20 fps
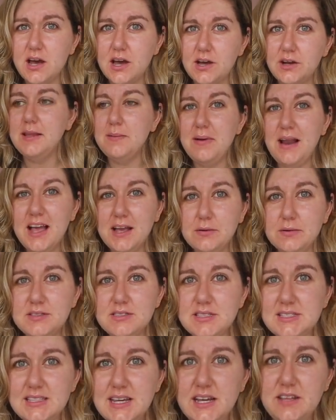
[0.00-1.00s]
And the black
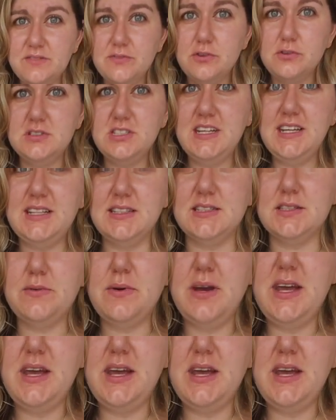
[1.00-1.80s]
one's a size 14, so